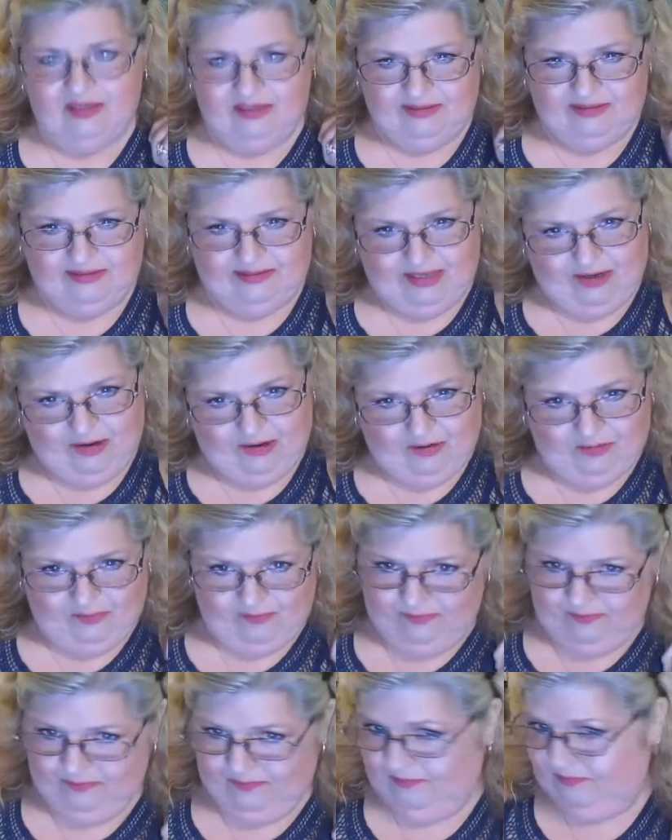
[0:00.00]
So,
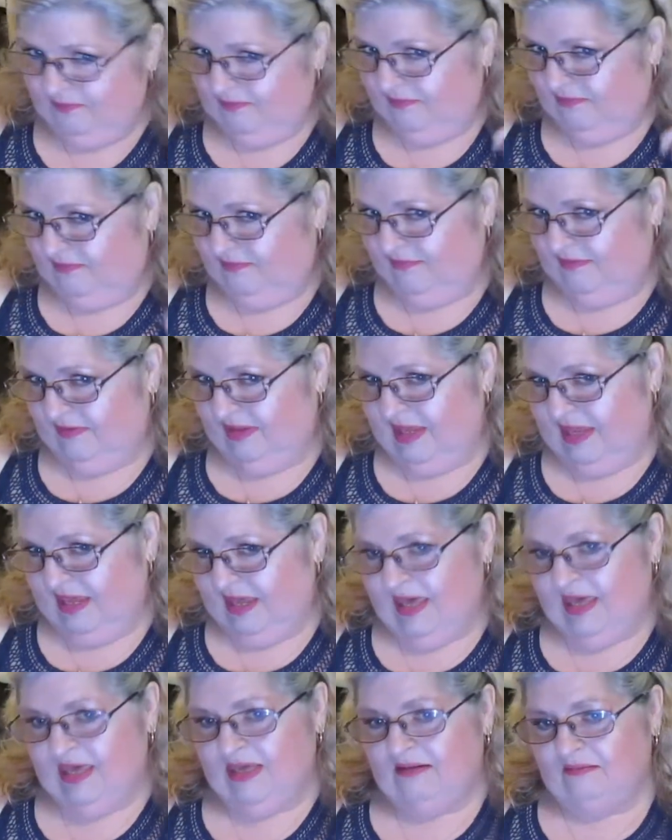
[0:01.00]

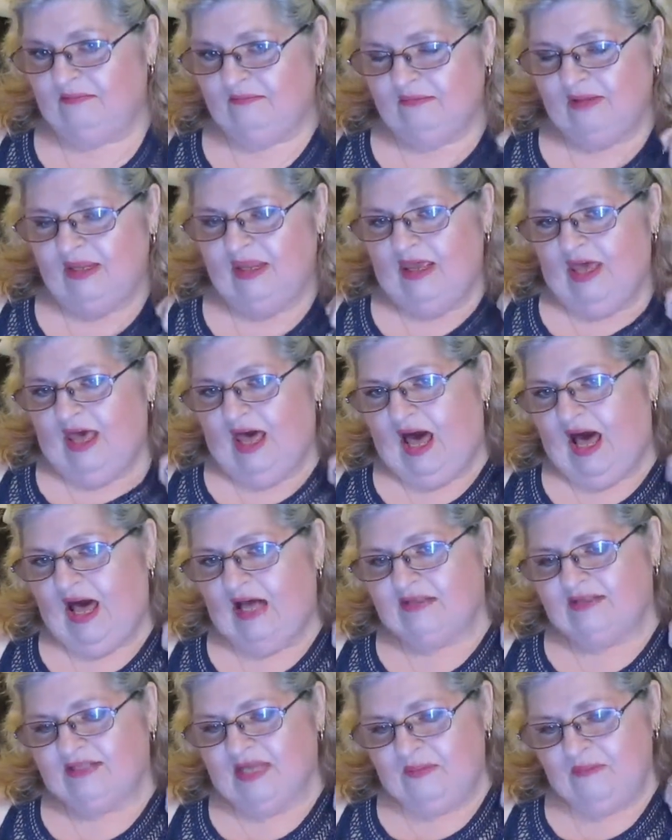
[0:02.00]
and
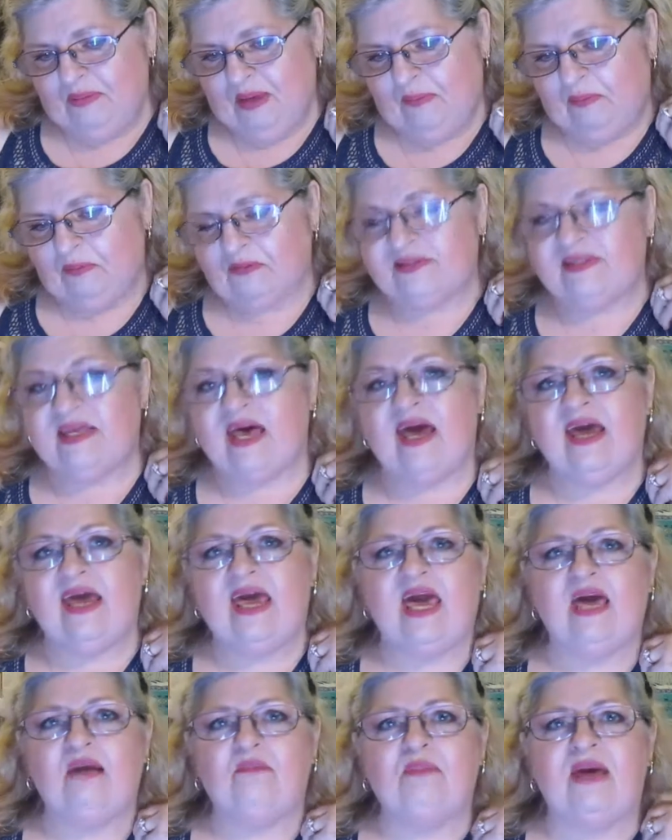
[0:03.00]
some people say
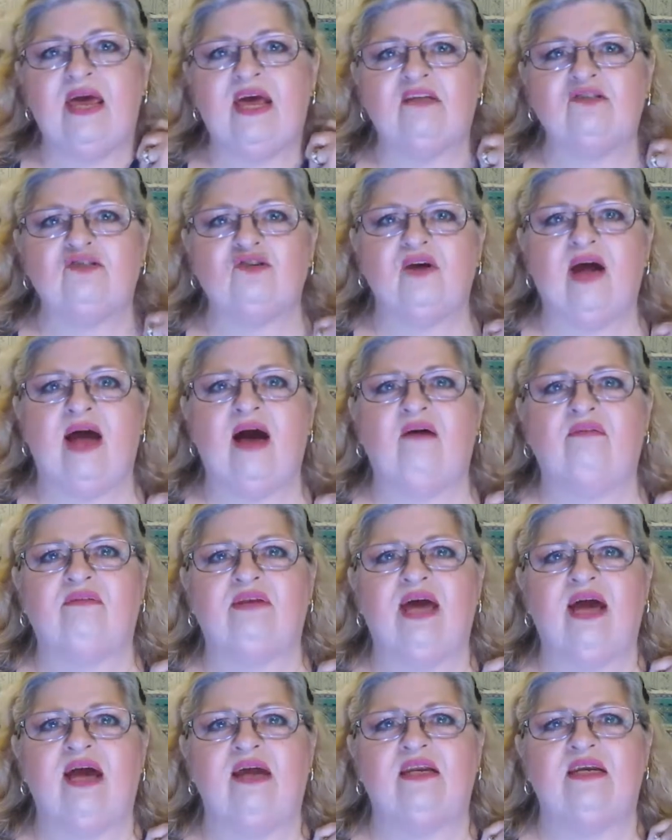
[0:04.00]
headbands are
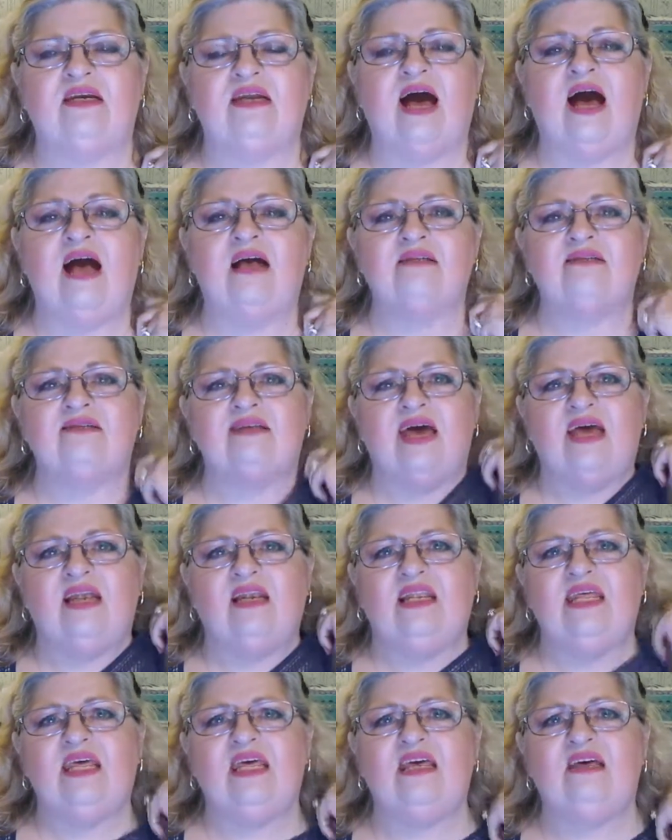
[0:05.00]
outdated. I say
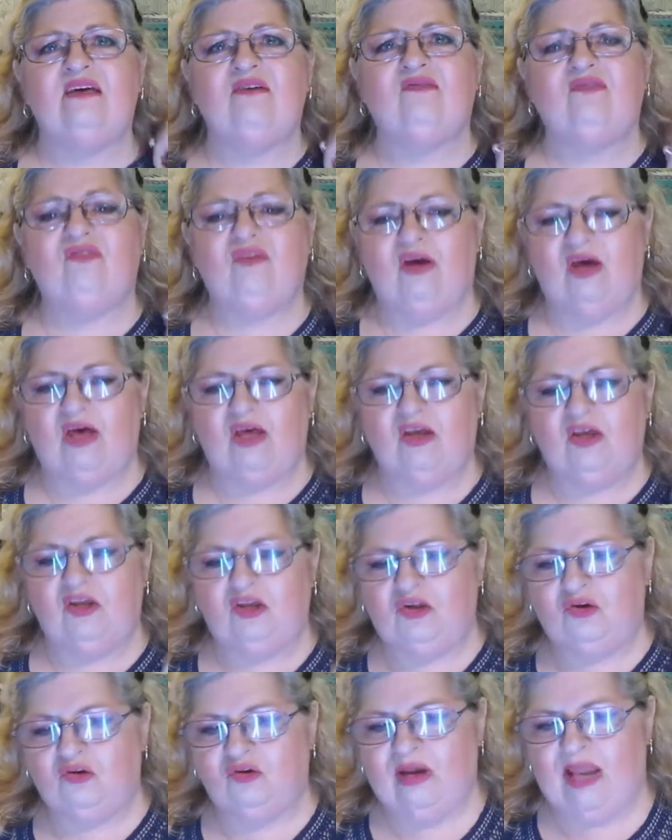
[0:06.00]
live
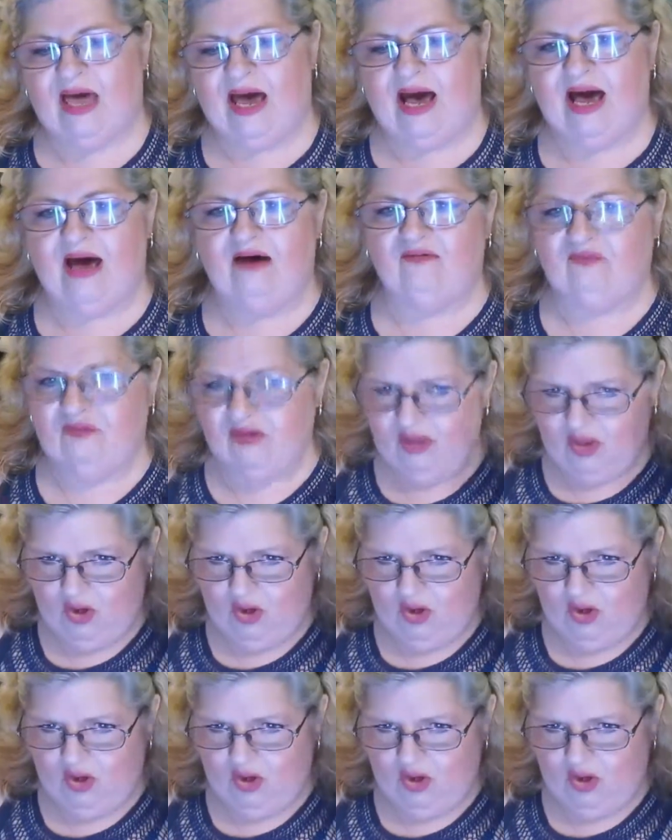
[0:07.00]
your life.